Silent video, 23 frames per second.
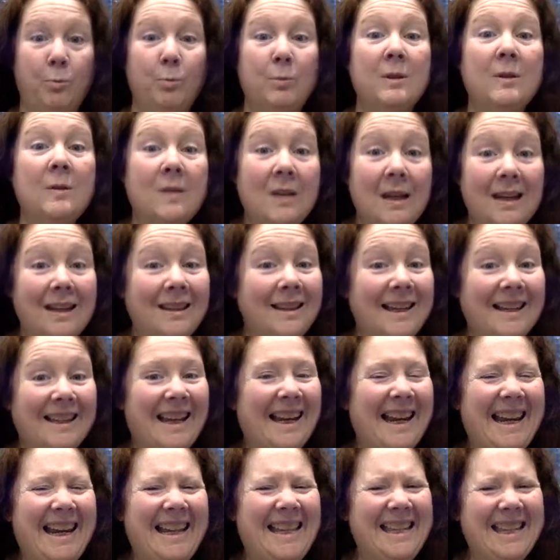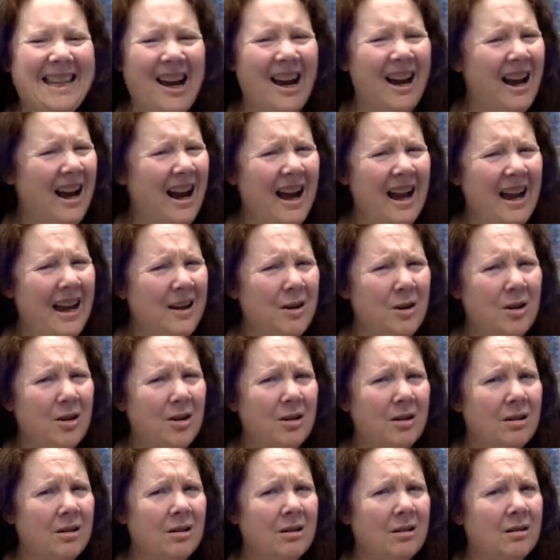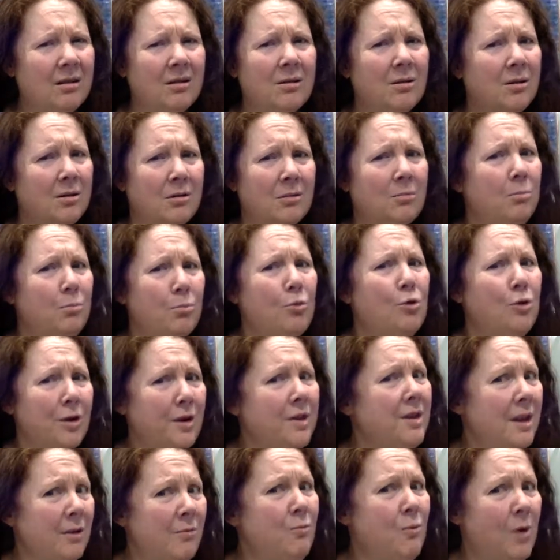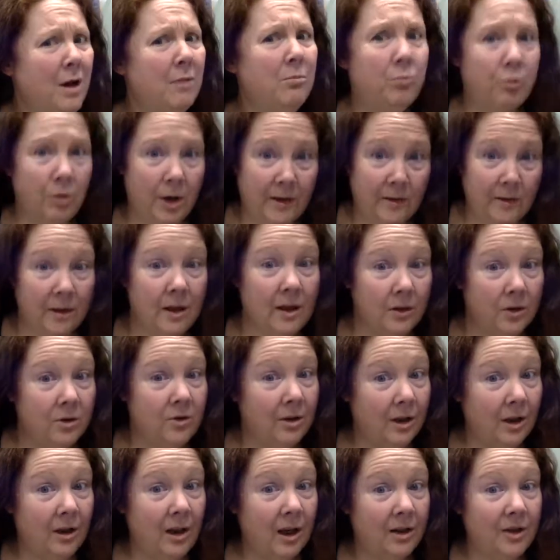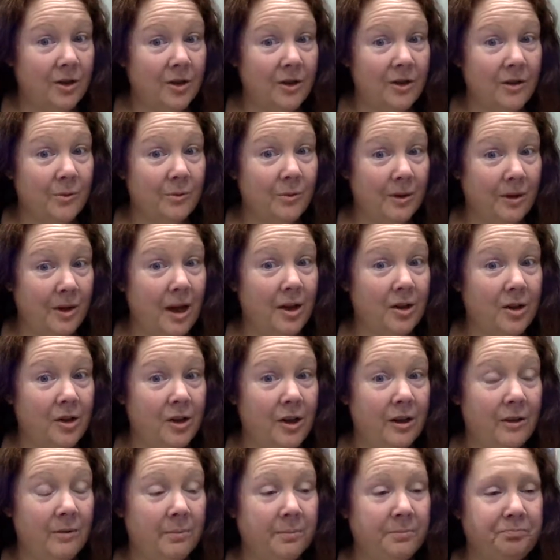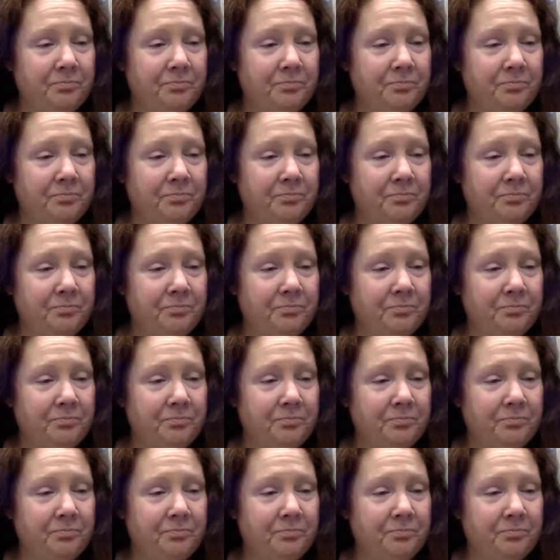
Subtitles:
Stealing like entire, more than one presidential elections with that shit.